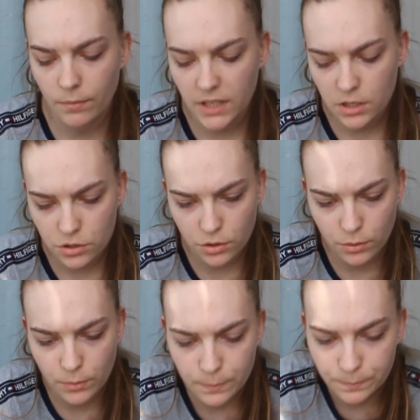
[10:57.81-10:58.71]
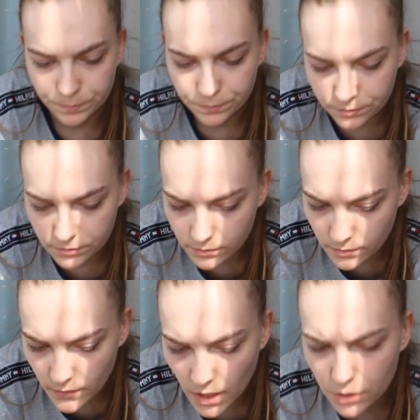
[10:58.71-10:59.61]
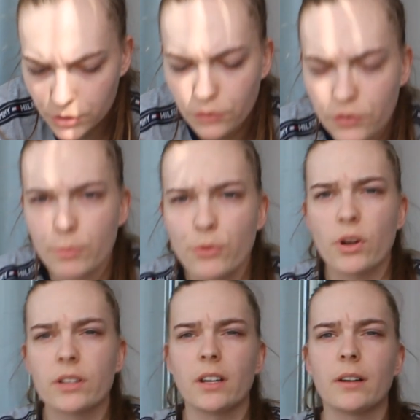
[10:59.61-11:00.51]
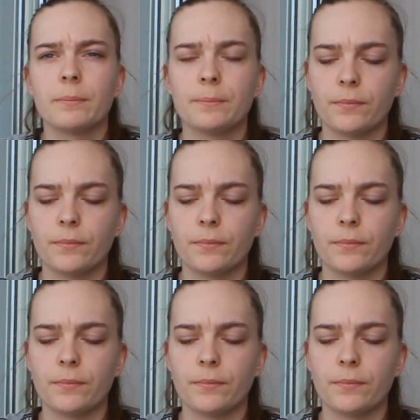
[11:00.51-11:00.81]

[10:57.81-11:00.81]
These two are not from Miranda.